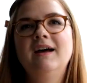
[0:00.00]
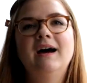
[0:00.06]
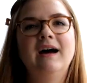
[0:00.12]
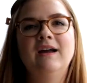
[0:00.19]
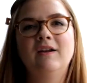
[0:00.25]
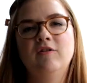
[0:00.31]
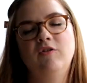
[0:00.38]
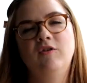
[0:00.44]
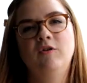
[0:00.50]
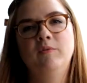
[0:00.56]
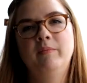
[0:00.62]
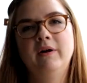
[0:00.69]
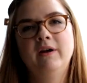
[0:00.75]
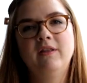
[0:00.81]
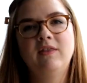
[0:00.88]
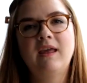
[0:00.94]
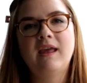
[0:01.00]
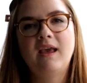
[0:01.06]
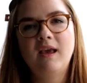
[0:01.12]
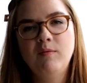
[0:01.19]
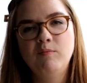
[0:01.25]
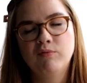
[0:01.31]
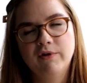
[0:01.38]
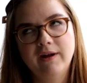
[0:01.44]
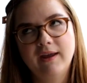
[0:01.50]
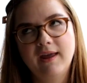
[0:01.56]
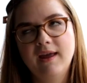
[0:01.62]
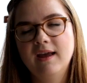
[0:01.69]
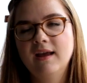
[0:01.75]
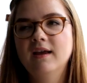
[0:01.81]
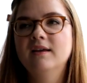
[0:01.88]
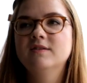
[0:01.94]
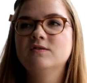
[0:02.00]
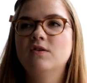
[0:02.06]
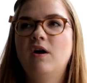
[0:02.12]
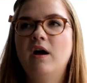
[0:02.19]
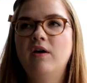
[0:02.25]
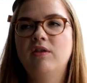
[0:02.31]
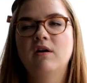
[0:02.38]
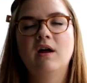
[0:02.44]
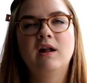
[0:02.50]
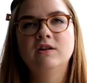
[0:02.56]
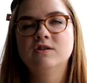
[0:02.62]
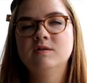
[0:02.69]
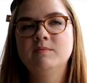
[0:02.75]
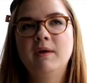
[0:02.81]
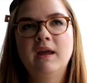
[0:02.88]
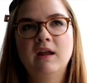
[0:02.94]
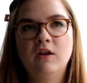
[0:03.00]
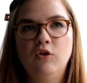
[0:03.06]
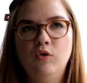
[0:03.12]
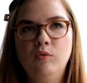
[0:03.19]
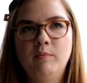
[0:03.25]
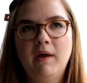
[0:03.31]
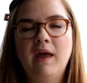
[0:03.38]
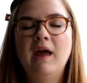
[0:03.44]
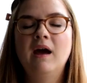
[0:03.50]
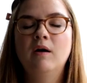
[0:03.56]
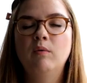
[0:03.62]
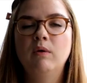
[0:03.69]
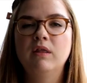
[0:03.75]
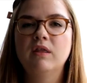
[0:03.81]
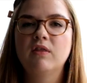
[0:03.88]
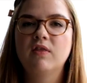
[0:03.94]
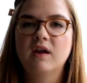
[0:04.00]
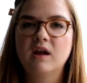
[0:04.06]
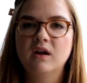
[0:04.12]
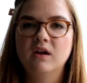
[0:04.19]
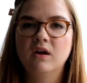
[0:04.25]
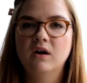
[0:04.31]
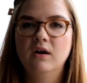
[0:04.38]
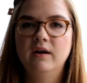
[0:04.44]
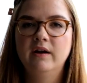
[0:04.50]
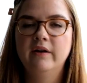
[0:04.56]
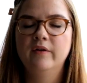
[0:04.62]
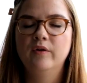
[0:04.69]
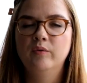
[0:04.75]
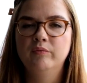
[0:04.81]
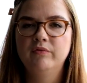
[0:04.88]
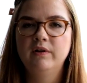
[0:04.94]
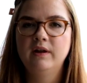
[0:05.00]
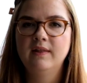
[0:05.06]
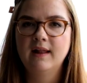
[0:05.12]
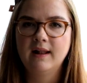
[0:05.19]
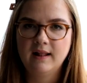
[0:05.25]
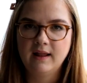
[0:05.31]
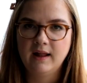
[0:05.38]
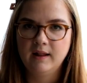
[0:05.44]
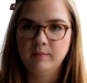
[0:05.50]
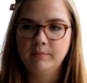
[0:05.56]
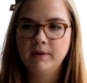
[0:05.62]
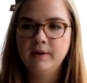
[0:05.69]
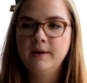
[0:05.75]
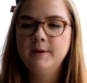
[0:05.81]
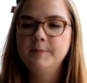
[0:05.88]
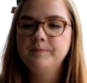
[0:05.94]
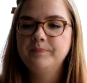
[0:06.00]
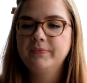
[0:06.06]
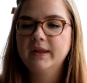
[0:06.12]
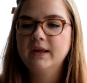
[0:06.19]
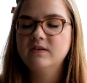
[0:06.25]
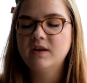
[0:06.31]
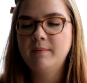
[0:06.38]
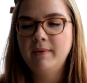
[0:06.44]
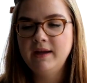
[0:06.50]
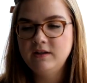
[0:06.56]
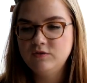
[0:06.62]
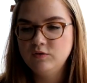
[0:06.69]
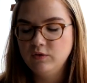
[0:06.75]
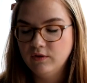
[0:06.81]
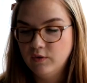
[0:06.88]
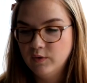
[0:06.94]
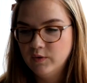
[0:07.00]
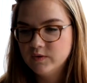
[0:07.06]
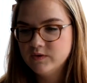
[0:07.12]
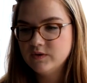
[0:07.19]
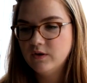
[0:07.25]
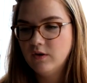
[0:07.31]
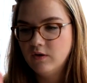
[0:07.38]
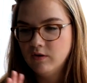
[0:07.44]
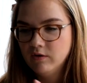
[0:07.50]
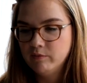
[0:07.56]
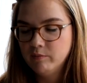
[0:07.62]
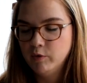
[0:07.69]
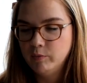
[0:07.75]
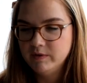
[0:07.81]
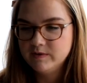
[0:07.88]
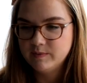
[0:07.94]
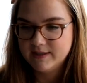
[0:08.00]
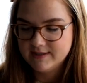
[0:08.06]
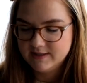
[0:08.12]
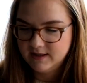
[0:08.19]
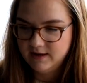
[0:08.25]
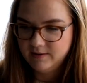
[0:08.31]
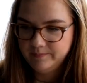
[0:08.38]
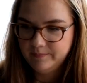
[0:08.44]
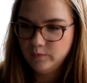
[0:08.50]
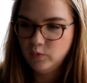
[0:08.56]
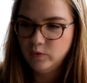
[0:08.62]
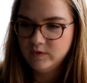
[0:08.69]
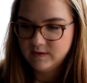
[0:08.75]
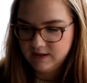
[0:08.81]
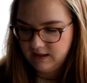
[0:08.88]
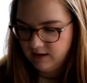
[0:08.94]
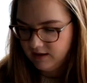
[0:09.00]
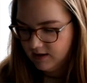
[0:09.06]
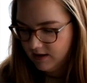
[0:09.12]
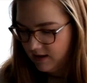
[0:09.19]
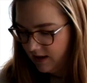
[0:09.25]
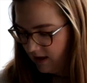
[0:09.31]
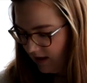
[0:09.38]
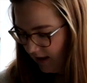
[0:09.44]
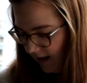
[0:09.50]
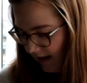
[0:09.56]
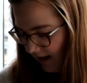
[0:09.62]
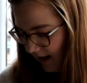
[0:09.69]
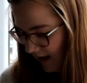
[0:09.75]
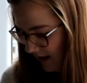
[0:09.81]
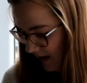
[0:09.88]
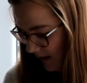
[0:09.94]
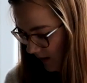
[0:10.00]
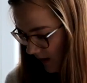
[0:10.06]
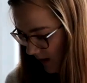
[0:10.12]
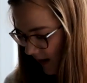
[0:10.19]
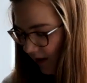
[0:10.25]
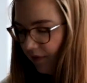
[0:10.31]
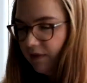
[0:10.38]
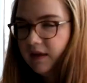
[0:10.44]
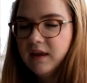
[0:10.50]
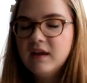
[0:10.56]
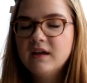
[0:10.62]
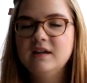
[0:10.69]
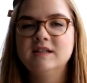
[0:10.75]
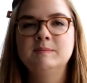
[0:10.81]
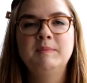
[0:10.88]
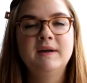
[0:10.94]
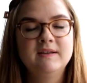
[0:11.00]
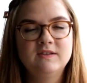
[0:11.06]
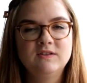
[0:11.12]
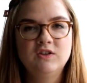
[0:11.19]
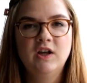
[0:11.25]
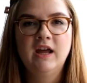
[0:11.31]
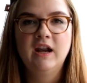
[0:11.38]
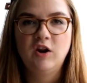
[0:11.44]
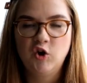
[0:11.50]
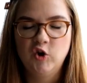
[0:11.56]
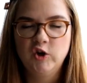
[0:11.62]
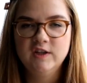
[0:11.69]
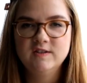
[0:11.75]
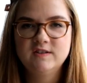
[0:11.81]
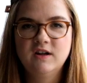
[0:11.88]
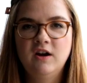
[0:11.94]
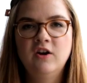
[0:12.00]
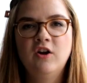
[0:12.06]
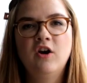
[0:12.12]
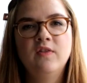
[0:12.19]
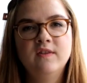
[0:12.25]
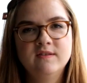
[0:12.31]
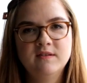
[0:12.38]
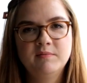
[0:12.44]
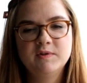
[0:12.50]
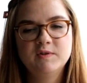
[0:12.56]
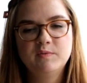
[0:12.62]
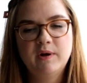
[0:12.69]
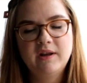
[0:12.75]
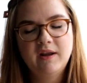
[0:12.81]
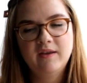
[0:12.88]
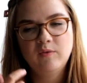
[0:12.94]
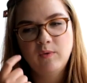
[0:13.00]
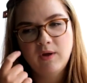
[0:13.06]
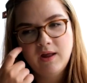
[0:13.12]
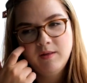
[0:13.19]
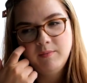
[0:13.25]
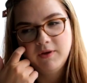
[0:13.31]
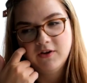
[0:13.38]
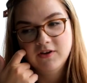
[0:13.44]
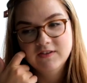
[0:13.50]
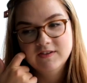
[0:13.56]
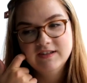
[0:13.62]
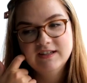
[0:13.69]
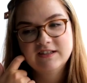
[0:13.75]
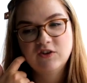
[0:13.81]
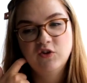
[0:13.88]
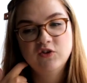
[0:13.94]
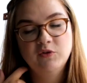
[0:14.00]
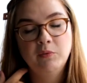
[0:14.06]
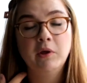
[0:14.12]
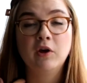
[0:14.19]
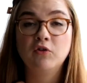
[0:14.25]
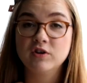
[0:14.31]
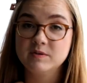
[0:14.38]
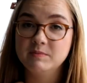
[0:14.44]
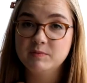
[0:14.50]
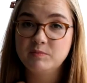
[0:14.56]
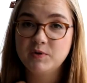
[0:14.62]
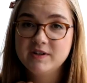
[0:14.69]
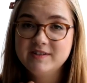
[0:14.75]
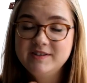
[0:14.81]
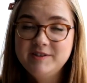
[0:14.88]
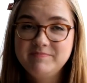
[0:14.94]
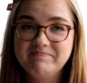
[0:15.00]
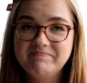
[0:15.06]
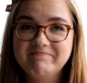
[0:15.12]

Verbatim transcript: I don't know, but they keep breaking. So I thought I'll just make a new pair with thicker yarn and hopefully that'll help. So I might do those or the Moby sweater. We'll see and I think it's best to get an early start on the zipper sweater as well because it's going to be a Christmas present